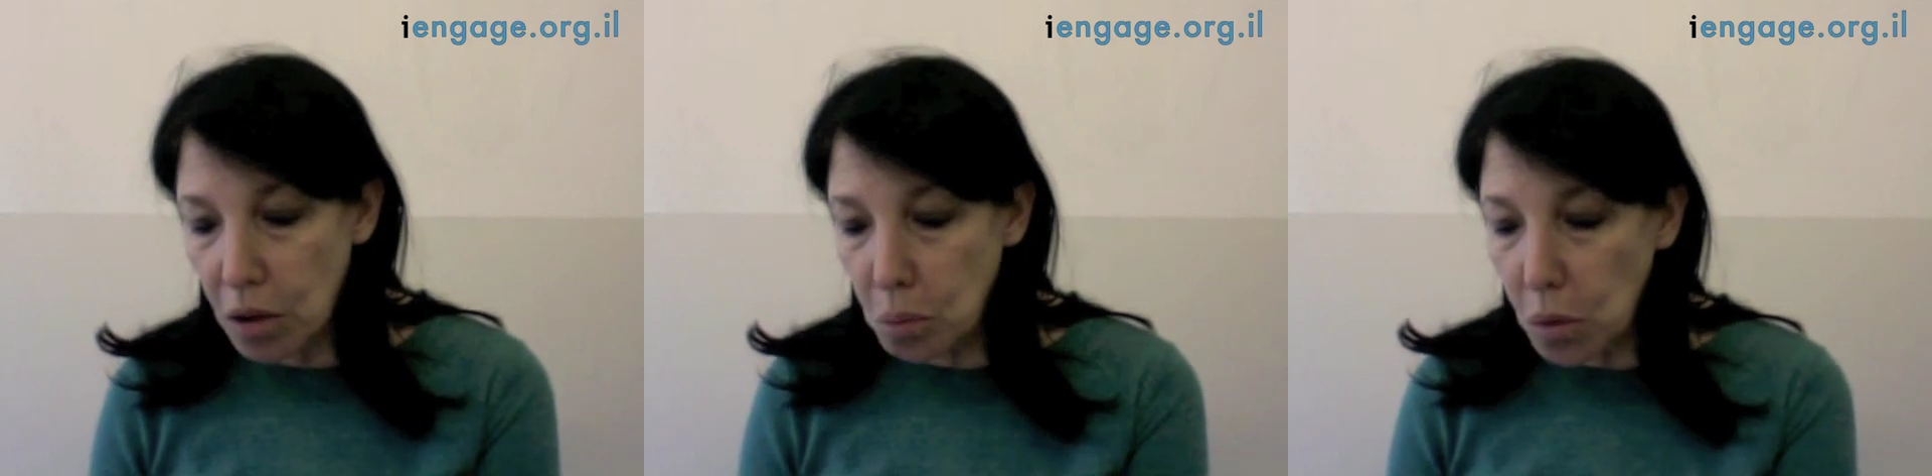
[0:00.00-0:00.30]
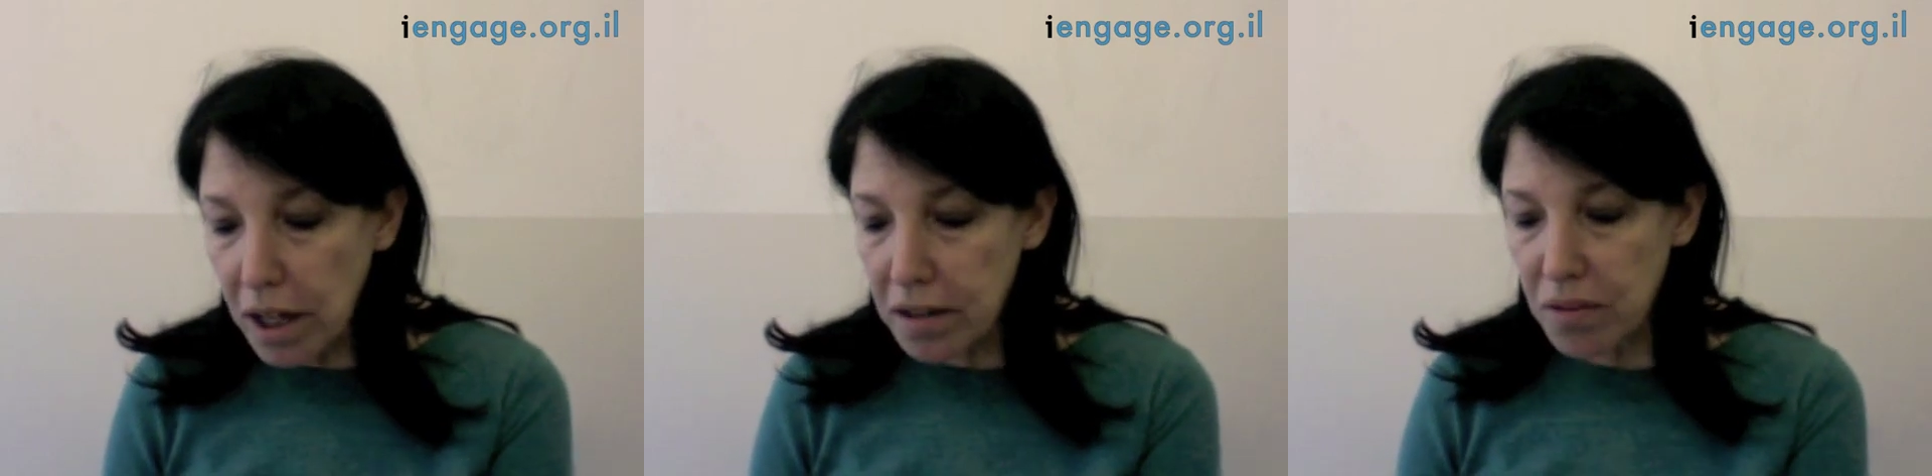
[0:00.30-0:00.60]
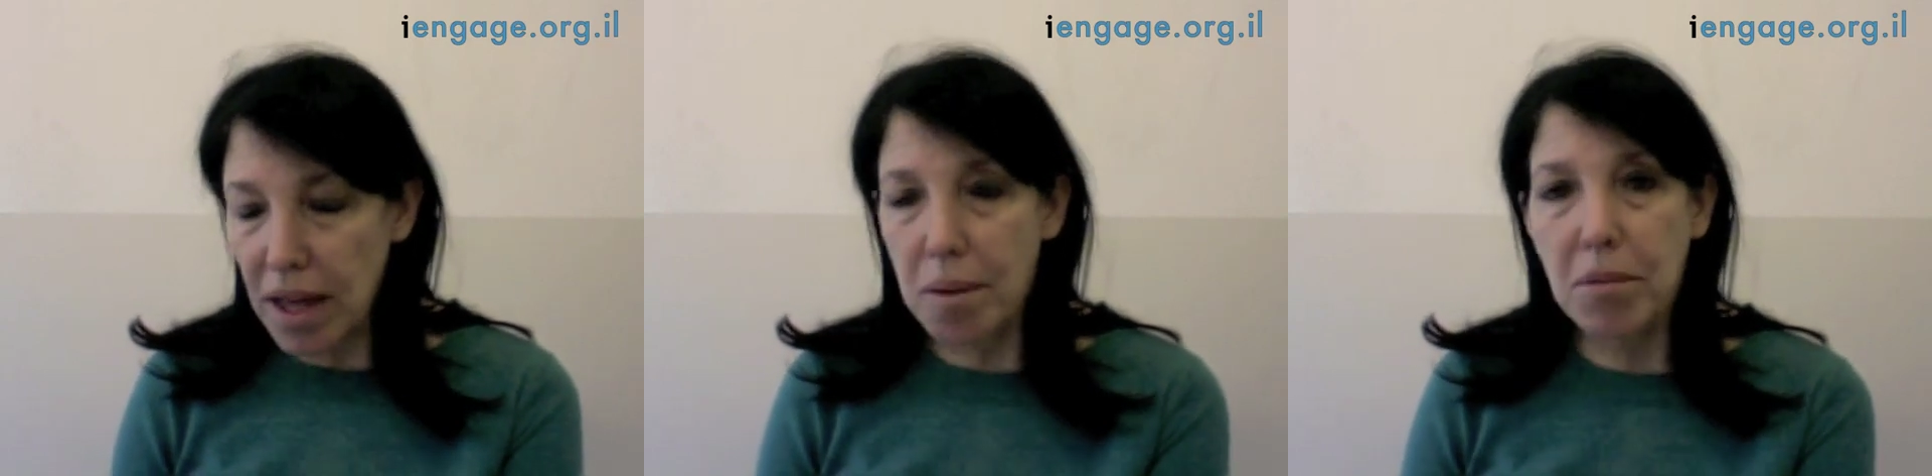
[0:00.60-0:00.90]
One of
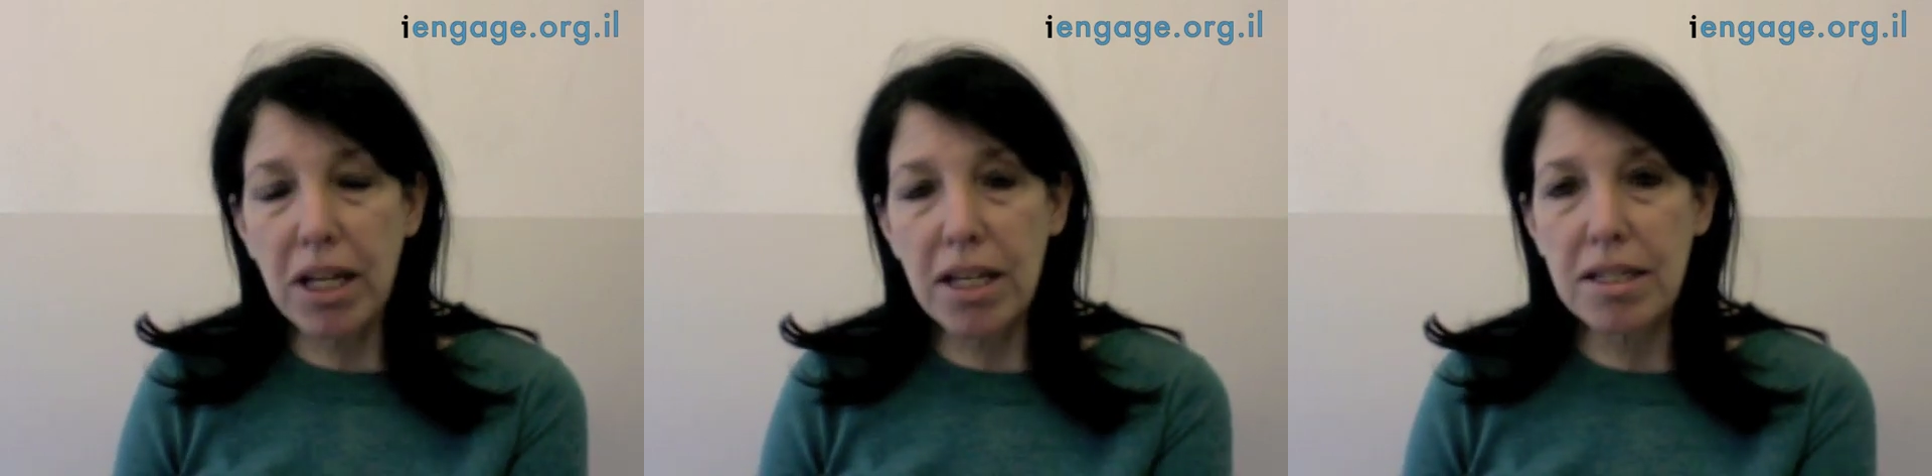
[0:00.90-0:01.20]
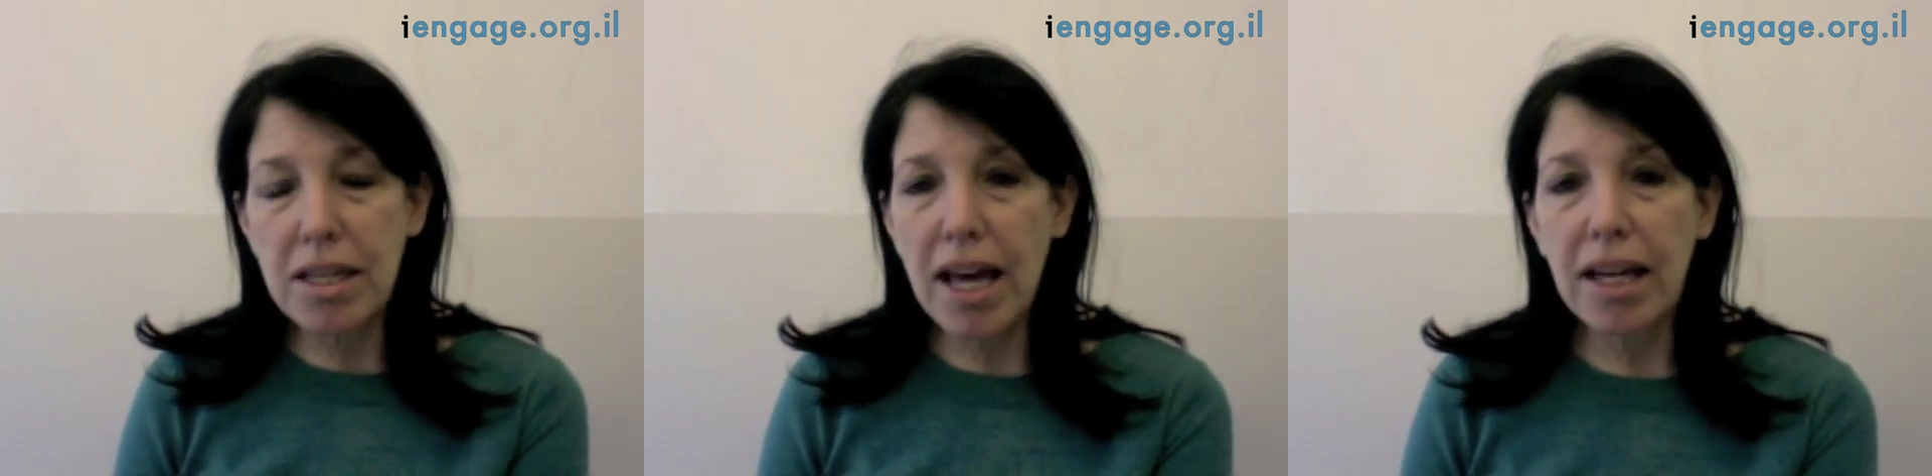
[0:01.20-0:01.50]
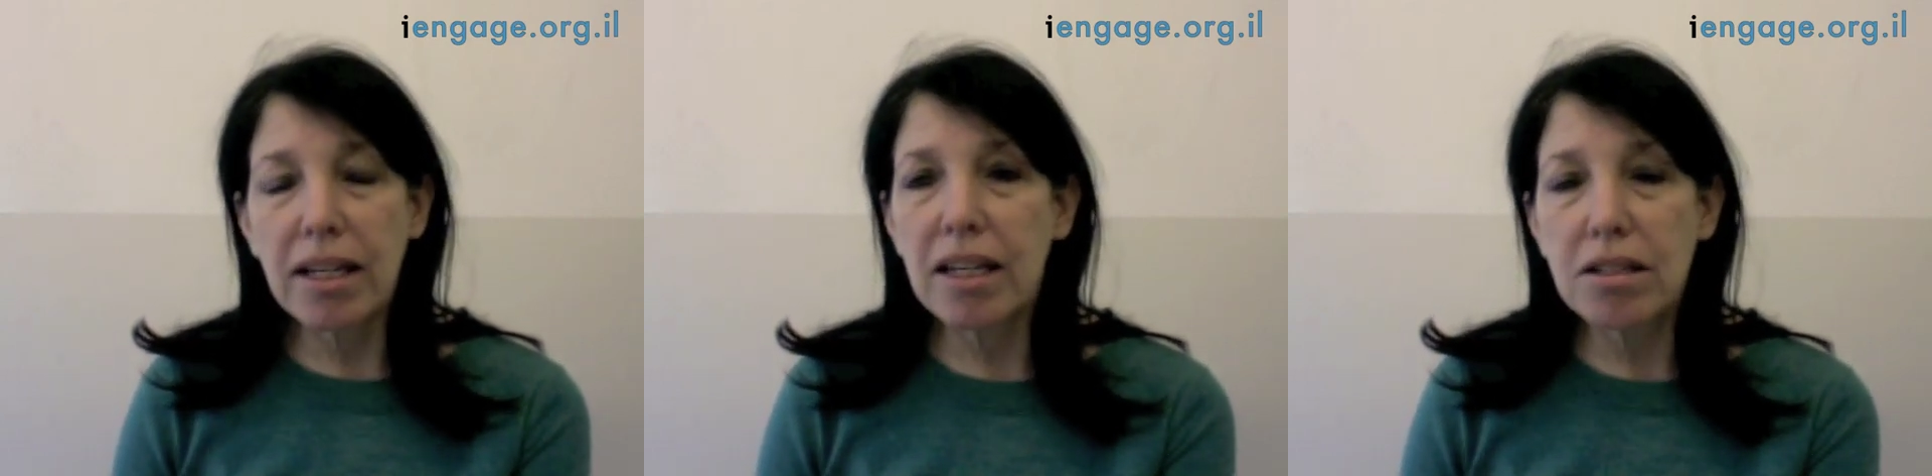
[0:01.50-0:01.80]
them is
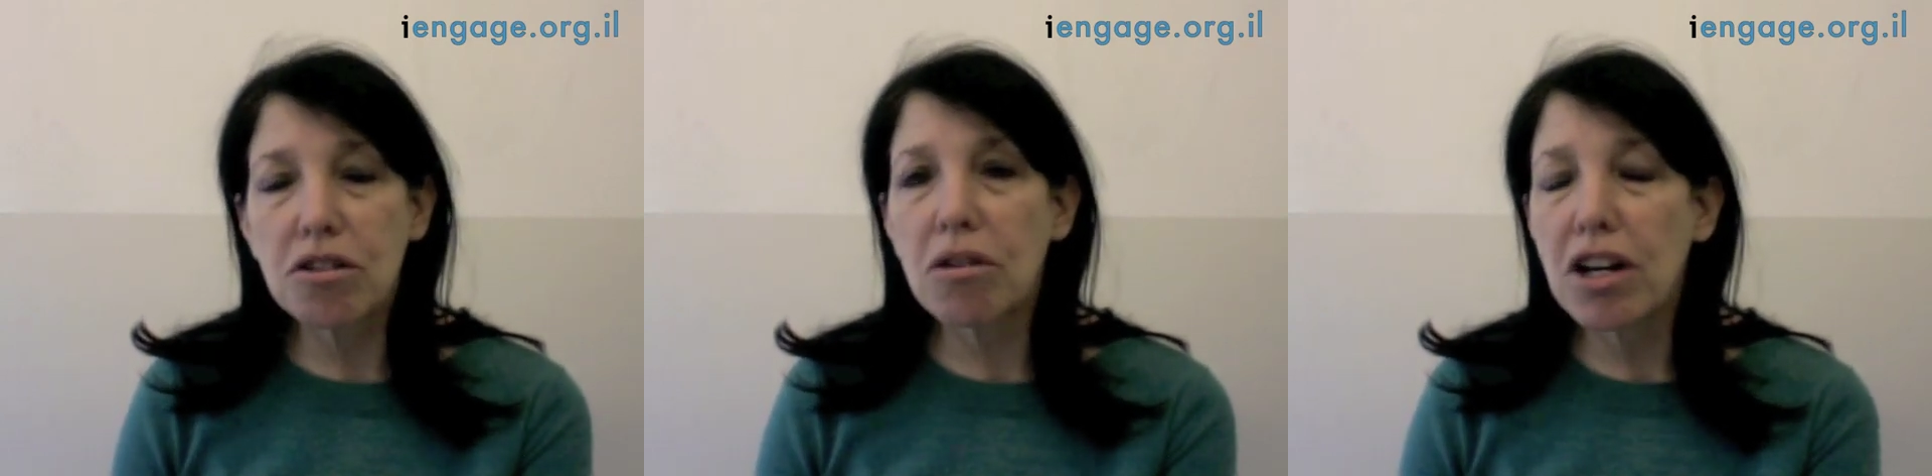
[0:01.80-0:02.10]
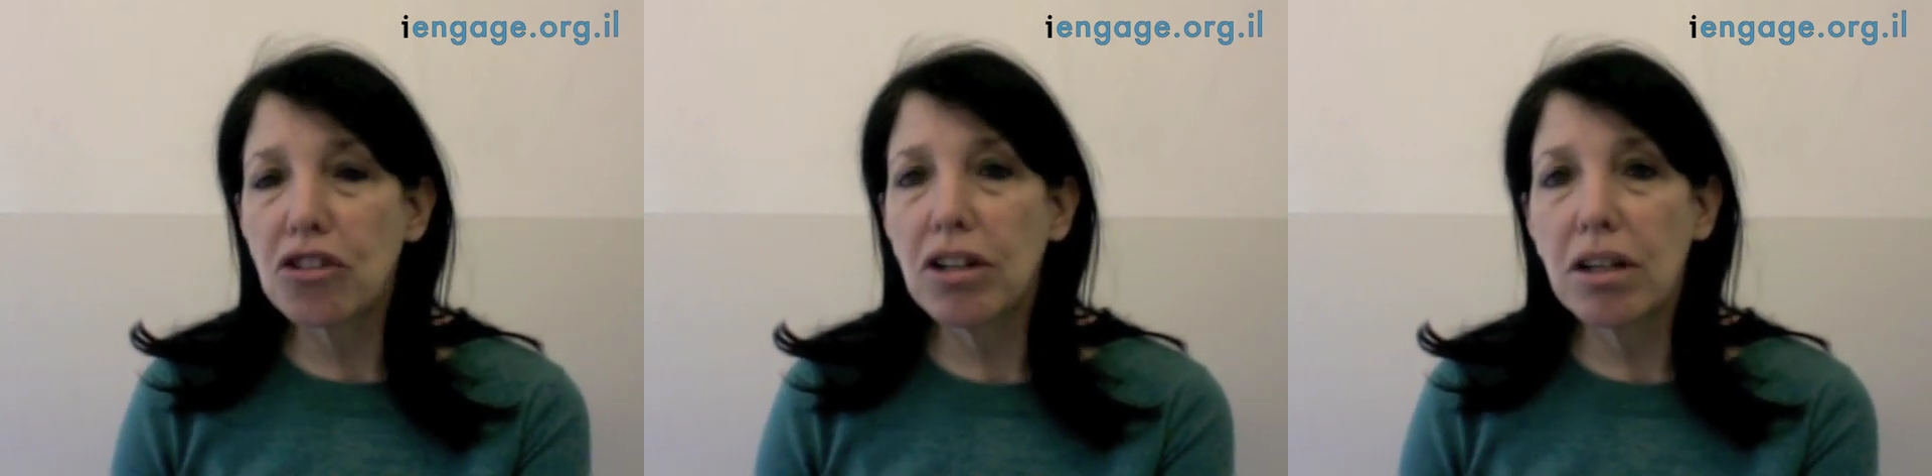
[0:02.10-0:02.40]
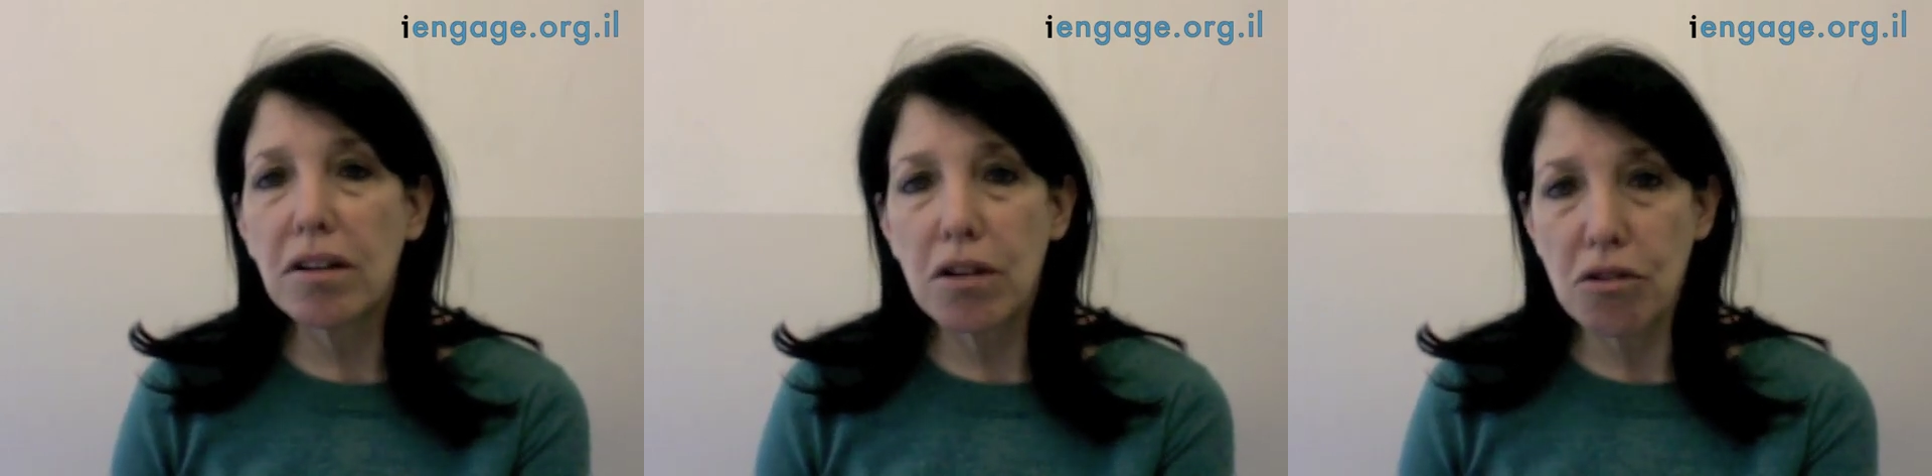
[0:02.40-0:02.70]
that integration
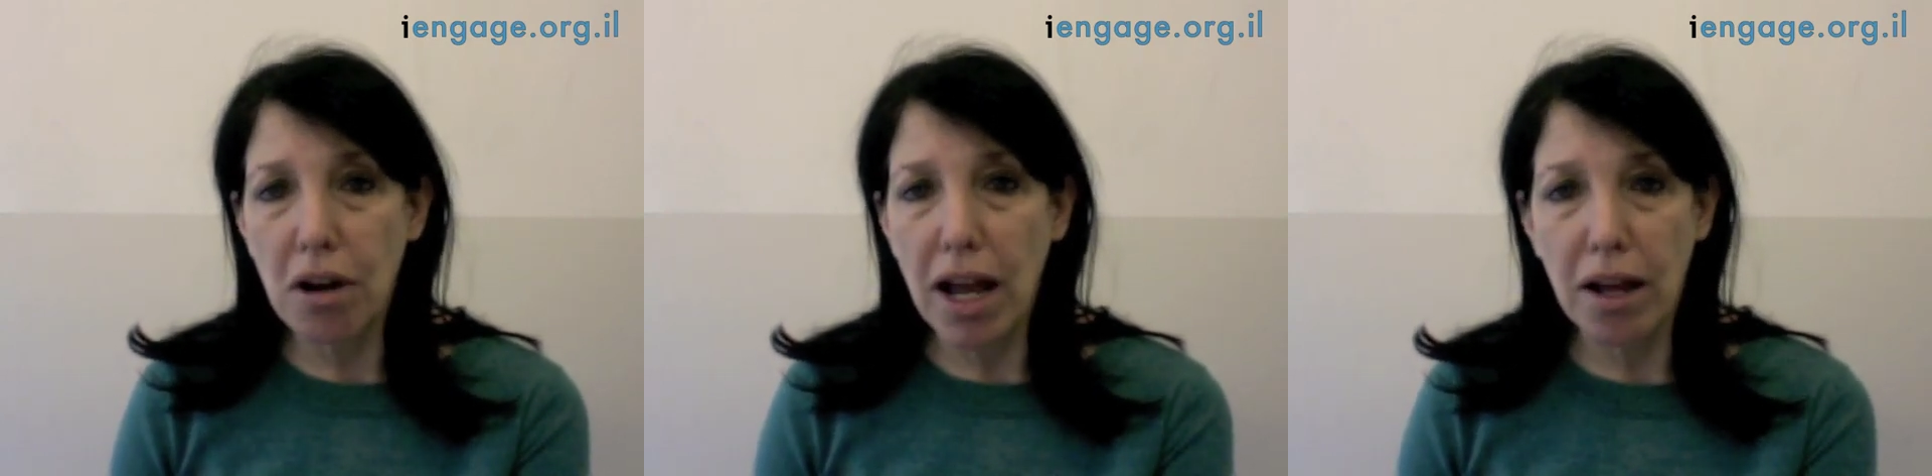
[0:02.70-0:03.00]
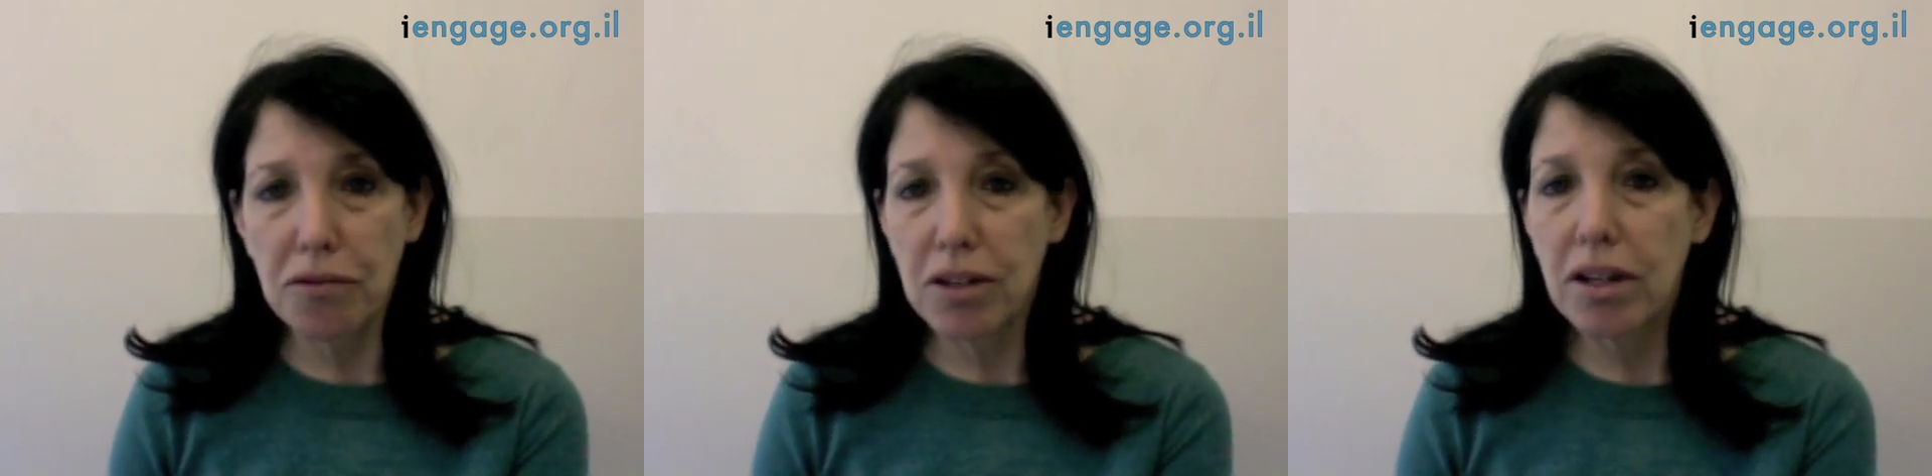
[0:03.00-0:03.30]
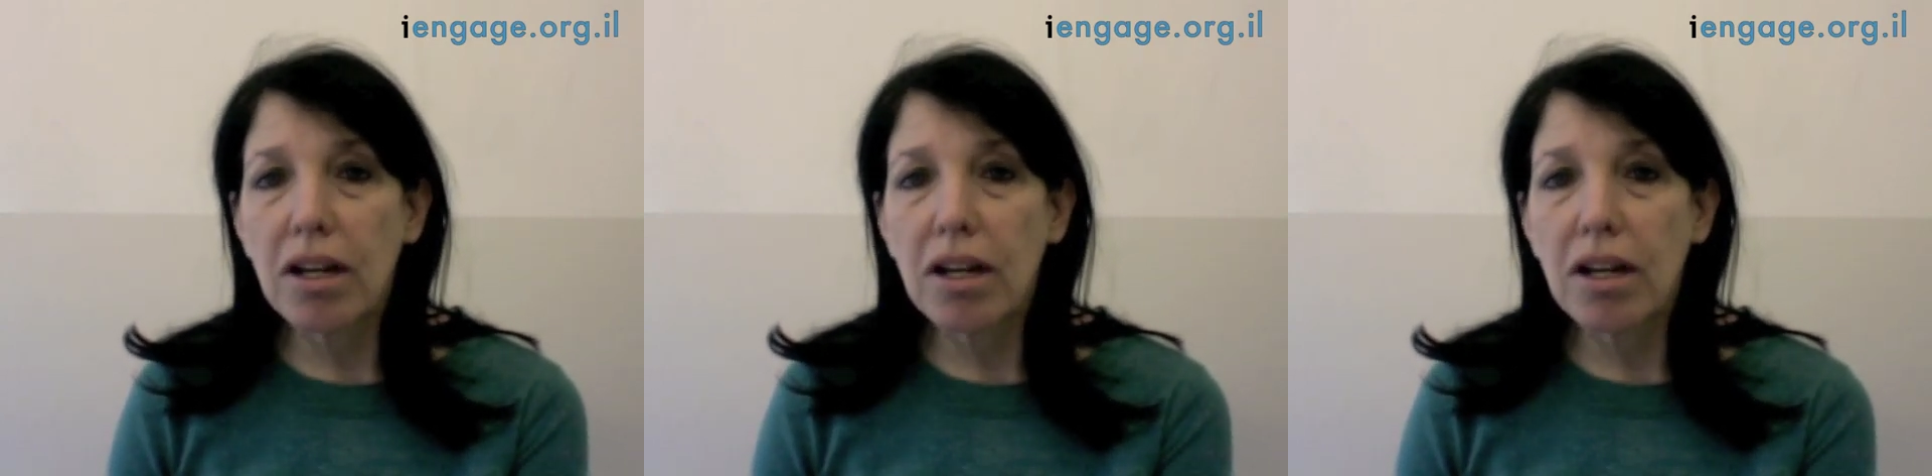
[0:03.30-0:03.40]
in the draft